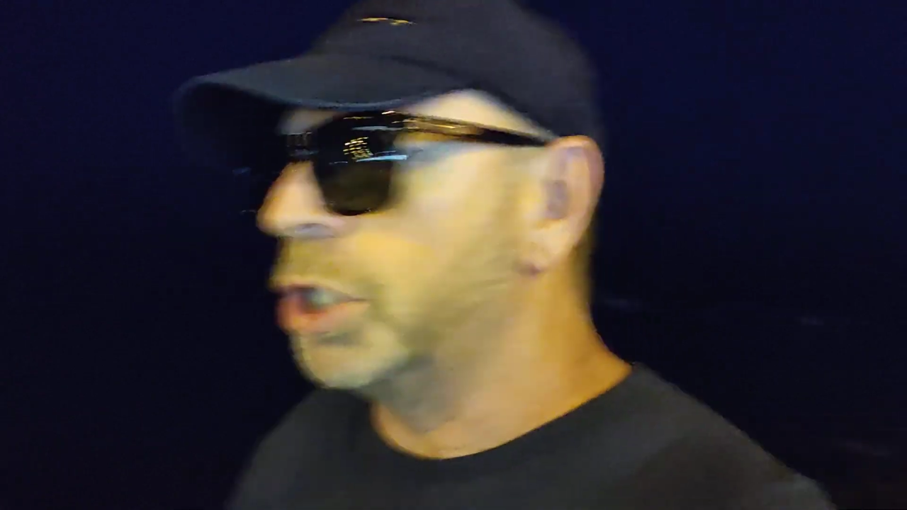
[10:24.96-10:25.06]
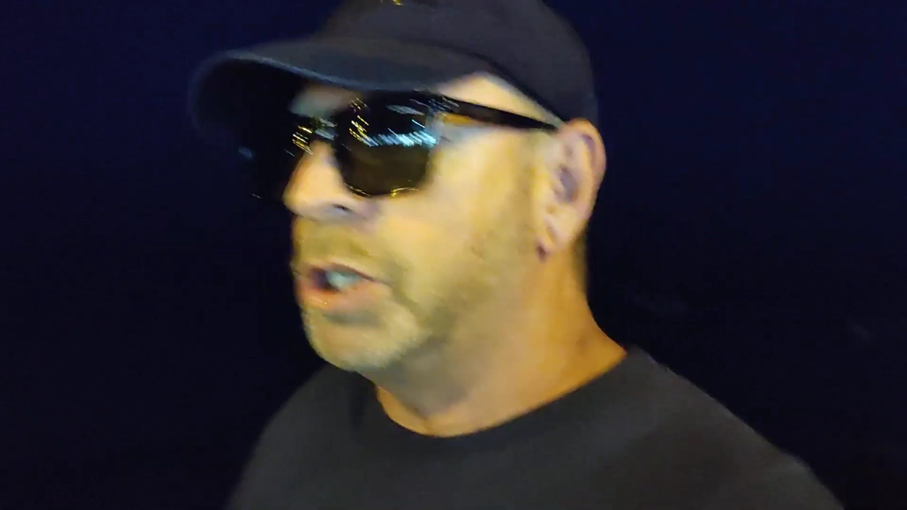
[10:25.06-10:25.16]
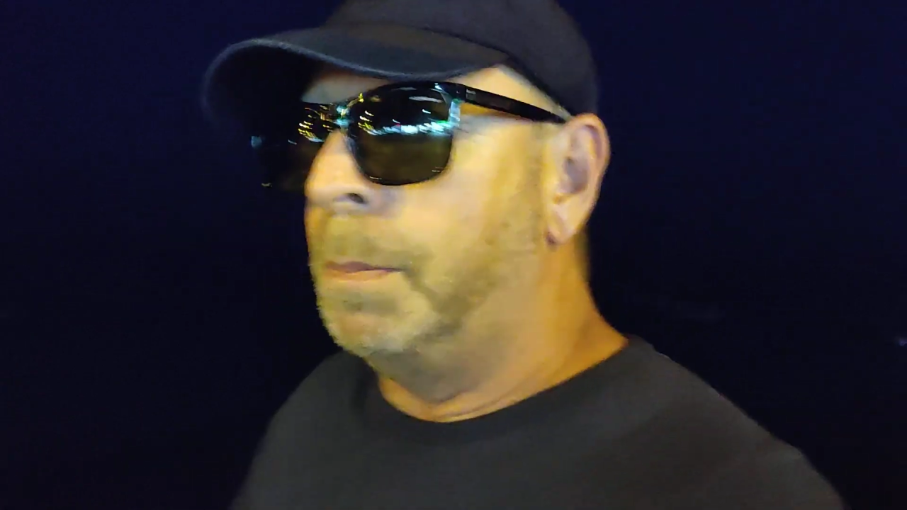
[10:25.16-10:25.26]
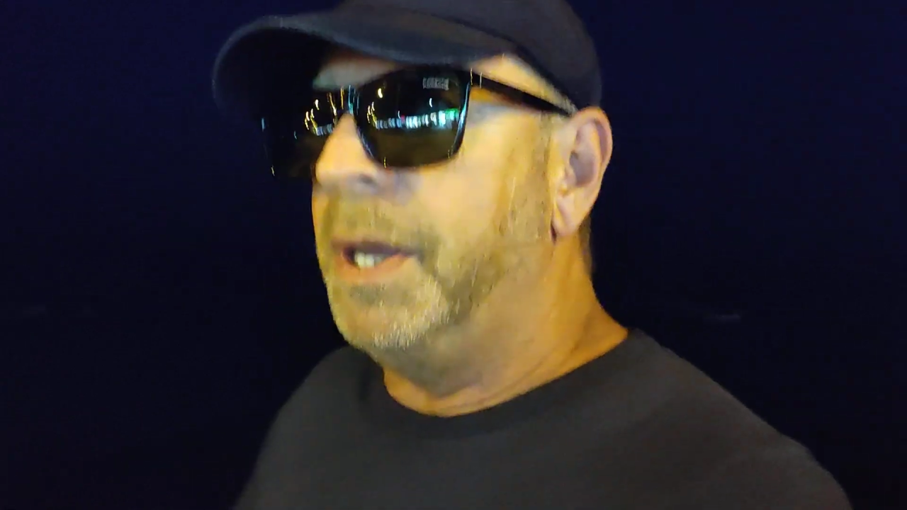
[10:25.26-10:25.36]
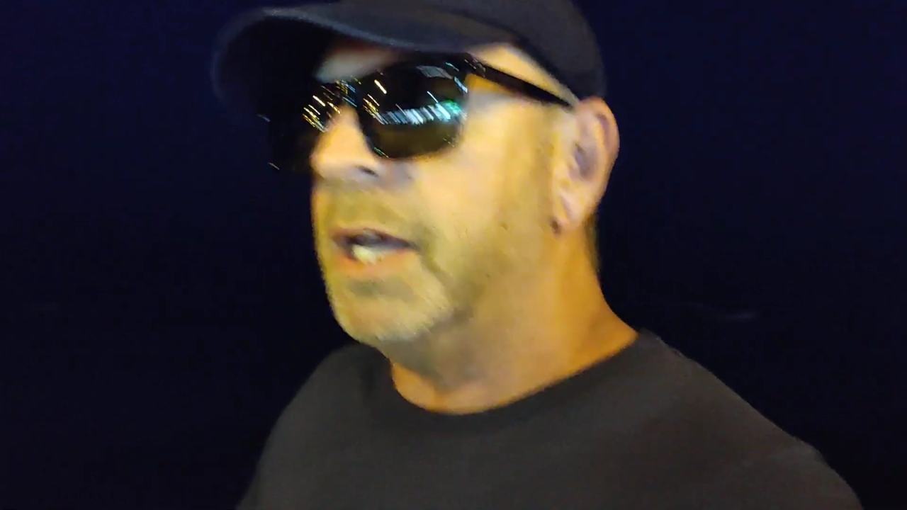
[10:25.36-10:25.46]

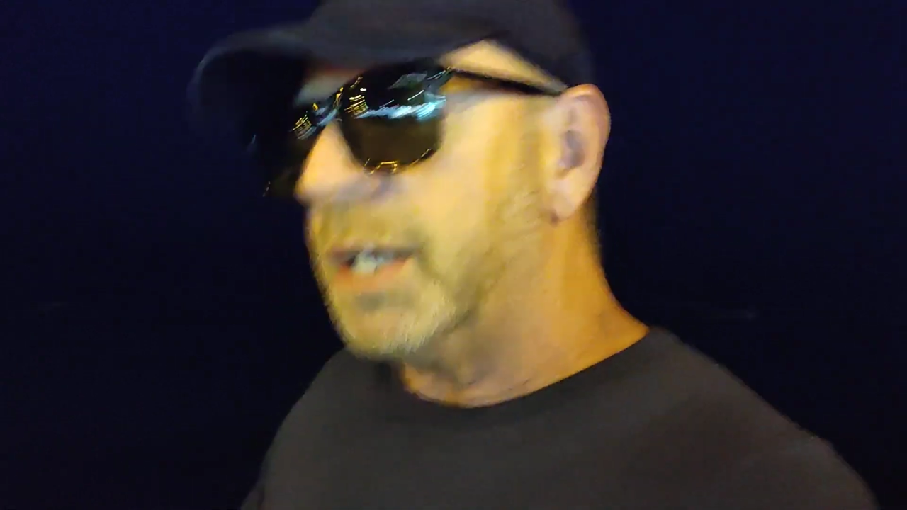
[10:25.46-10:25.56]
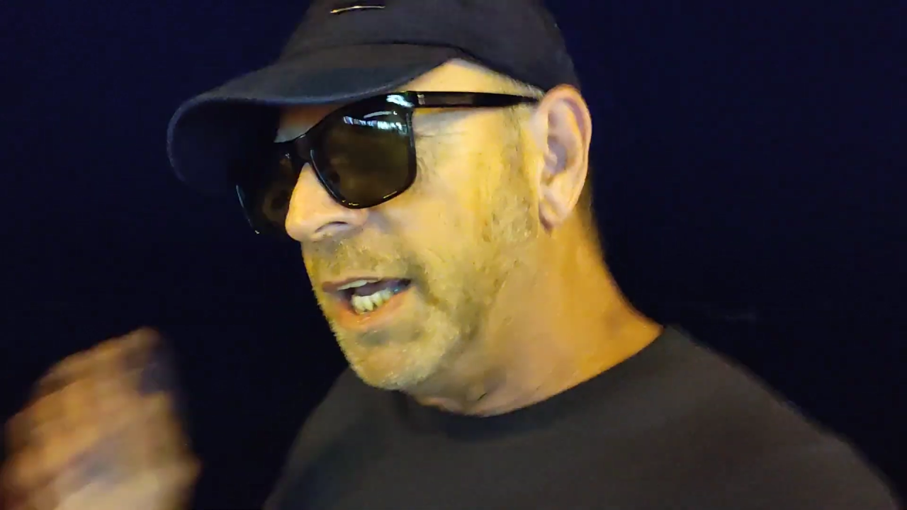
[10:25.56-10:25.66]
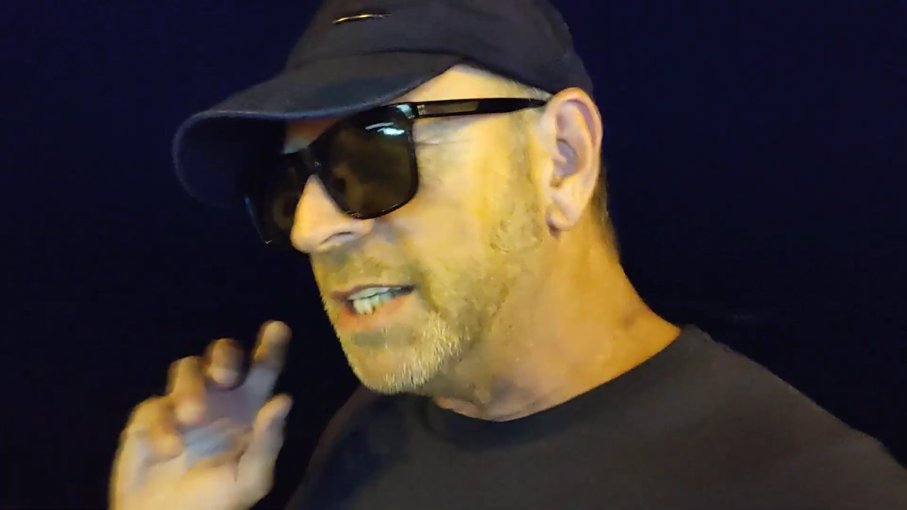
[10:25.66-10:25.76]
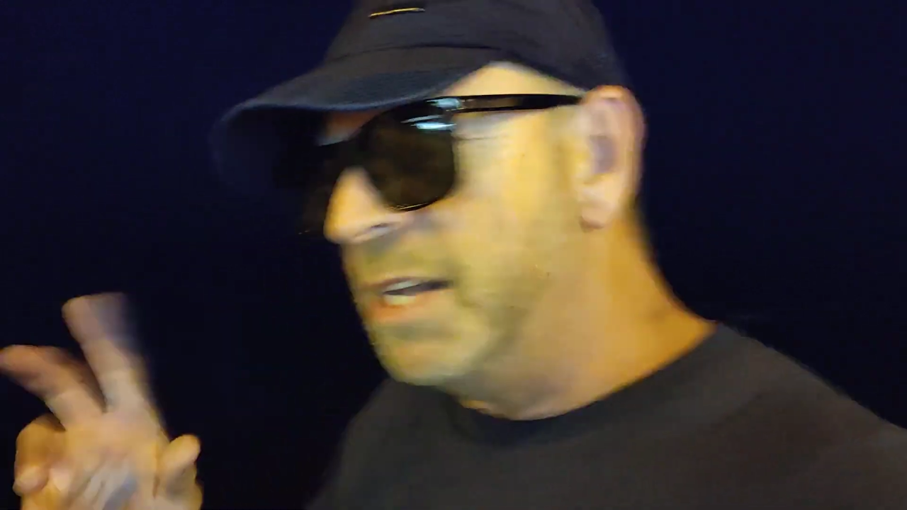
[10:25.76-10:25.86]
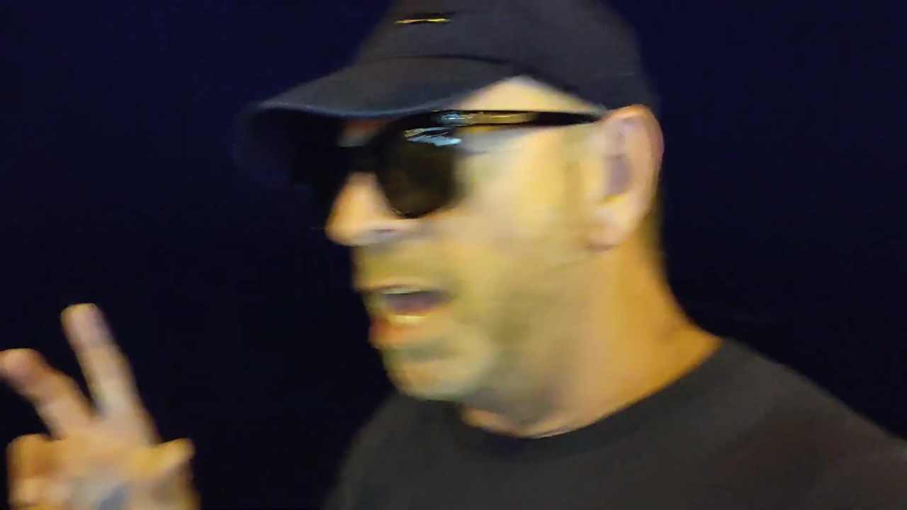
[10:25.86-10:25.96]
just up here.
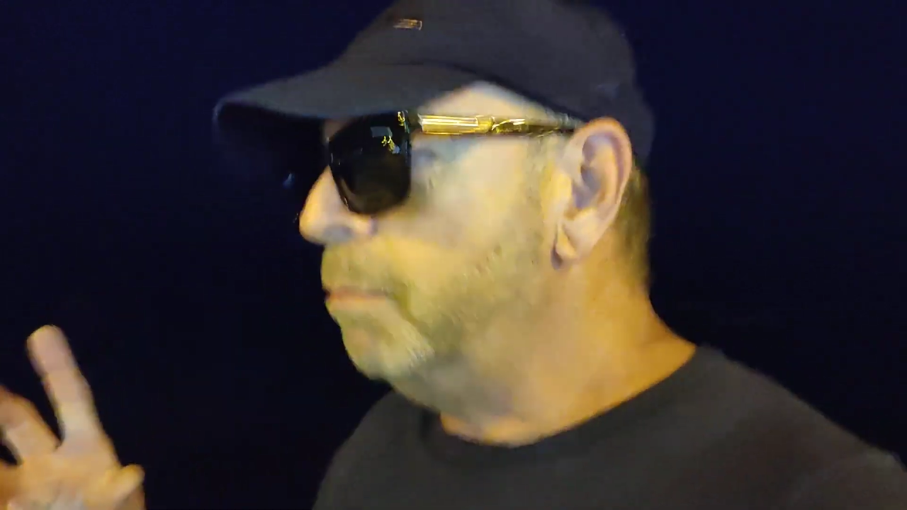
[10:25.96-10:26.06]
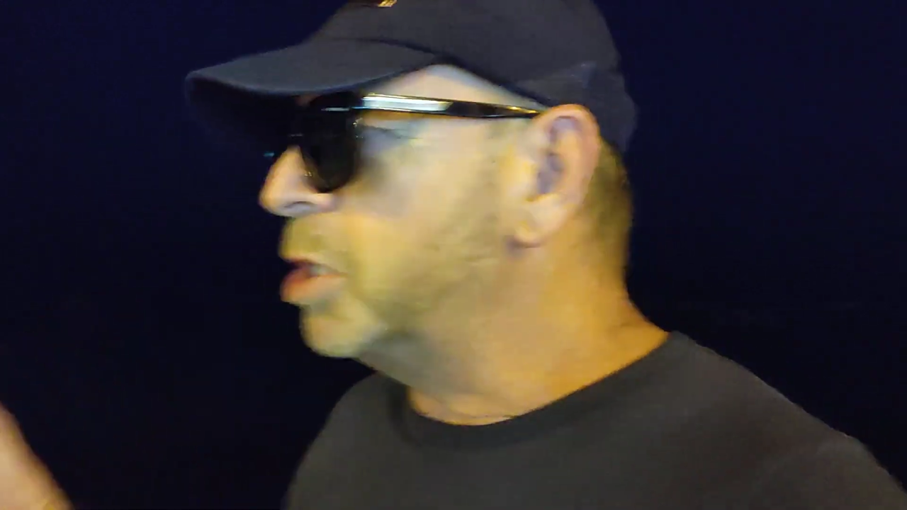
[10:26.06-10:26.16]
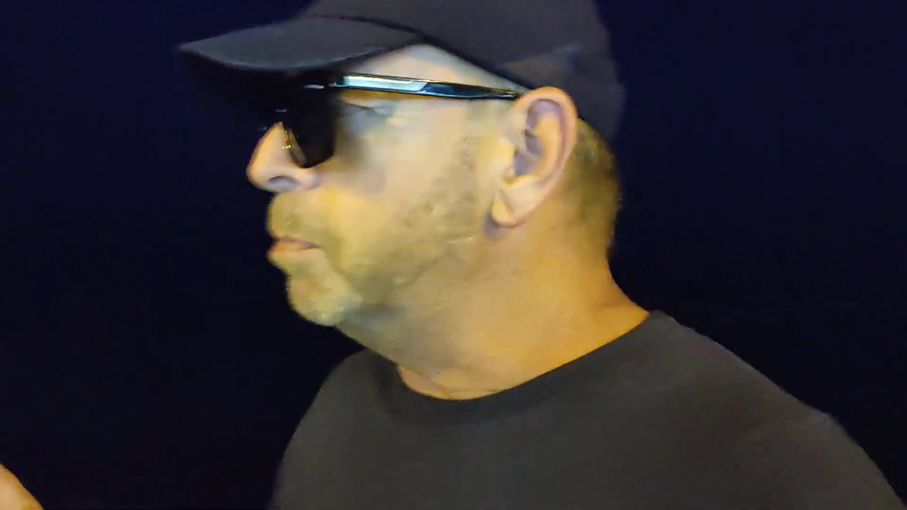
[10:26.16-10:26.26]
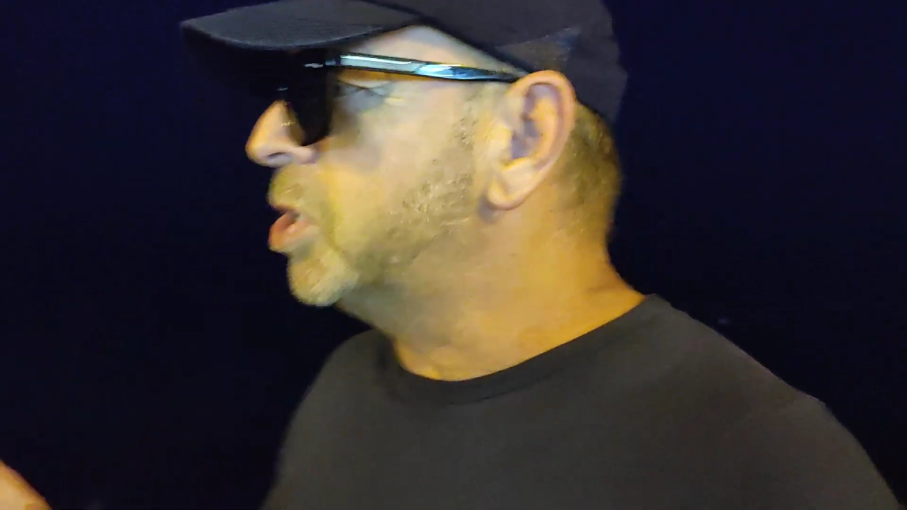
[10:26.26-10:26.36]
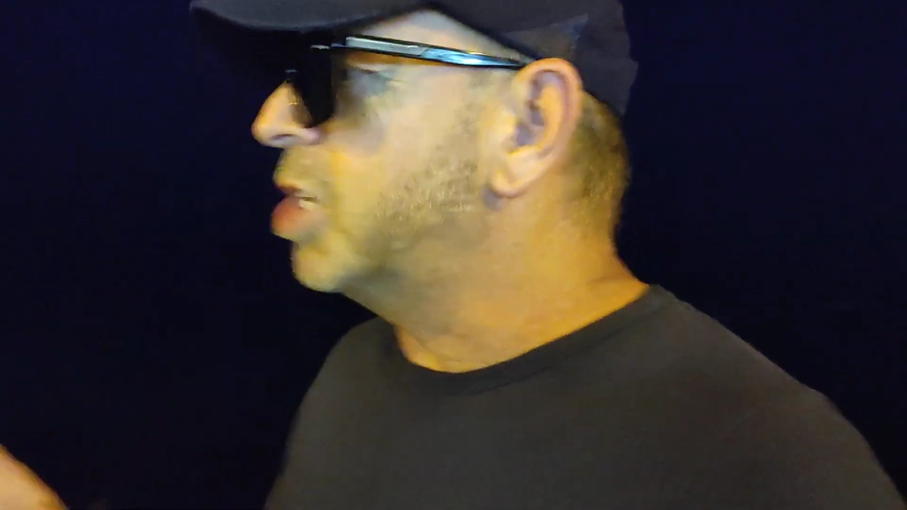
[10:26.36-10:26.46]
His name
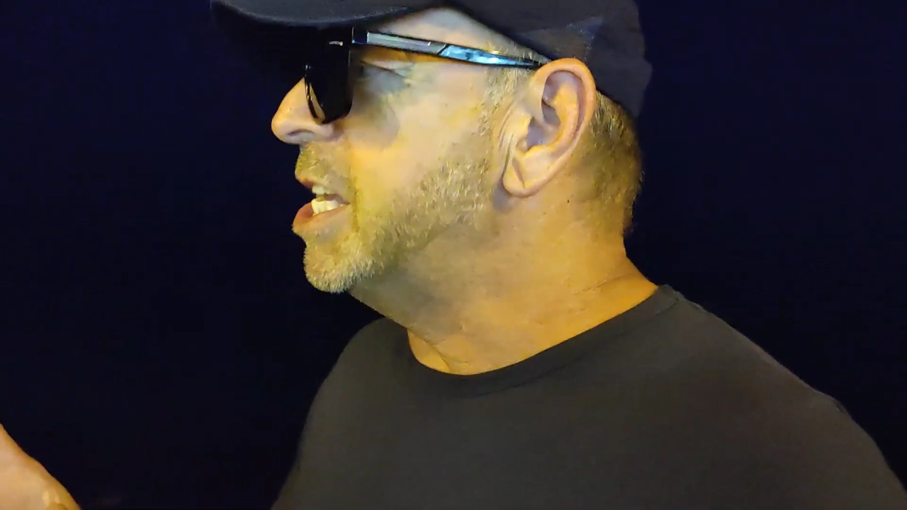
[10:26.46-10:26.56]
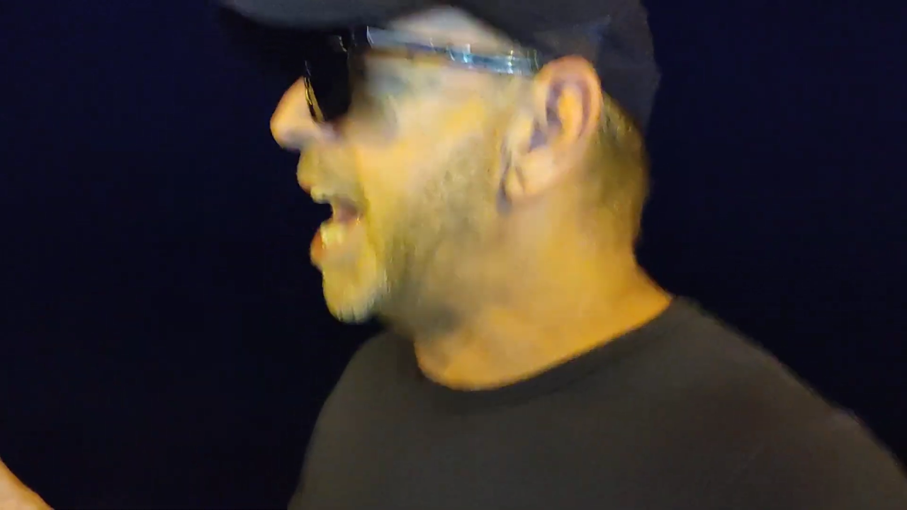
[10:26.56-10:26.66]
is Mr.